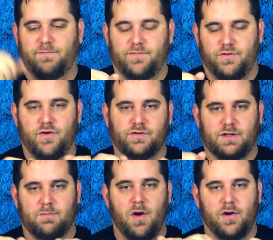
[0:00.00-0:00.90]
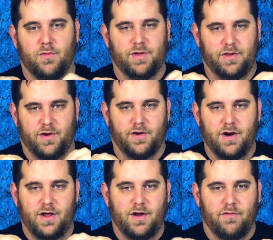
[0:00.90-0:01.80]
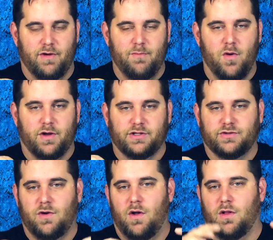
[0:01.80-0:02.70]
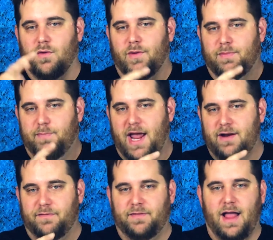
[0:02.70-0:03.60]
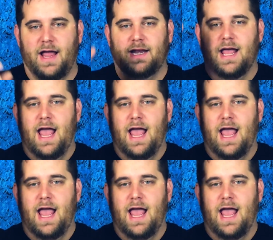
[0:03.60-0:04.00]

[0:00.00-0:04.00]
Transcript: use the motor with your remote control or with Betaflight,